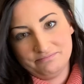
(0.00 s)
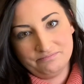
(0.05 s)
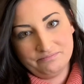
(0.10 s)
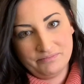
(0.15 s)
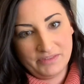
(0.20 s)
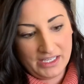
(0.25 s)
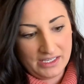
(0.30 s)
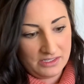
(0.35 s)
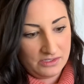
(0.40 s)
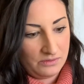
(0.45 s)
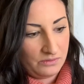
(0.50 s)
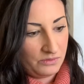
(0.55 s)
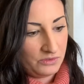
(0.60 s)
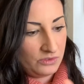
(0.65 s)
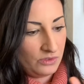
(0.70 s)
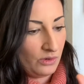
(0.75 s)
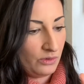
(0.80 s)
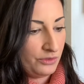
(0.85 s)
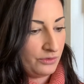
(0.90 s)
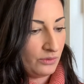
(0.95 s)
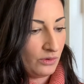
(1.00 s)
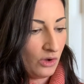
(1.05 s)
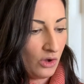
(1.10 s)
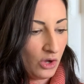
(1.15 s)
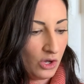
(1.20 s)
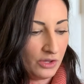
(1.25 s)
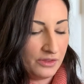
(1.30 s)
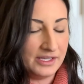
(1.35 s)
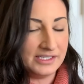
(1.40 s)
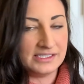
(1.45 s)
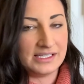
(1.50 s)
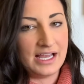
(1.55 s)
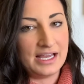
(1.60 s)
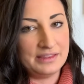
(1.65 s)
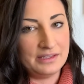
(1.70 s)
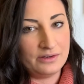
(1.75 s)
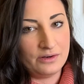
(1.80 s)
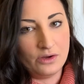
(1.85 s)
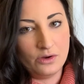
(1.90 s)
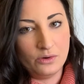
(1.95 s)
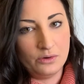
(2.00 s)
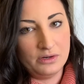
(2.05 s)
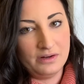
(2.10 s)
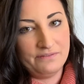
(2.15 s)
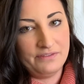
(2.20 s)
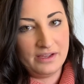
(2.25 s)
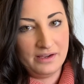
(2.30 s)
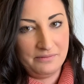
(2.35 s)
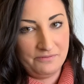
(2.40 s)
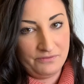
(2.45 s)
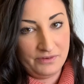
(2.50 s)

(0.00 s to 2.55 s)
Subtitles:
They can go through all this on their own if they